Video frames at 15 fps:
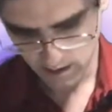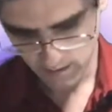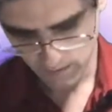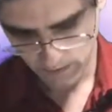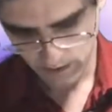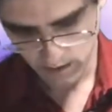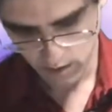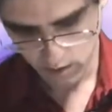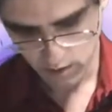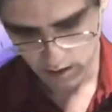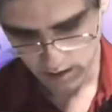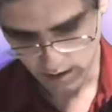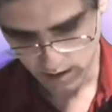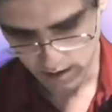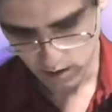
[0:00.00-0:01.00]
and so that I
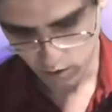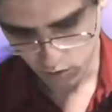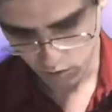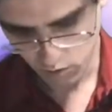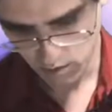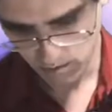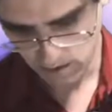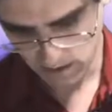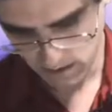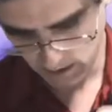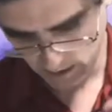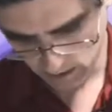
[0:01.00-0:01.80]
just screw them in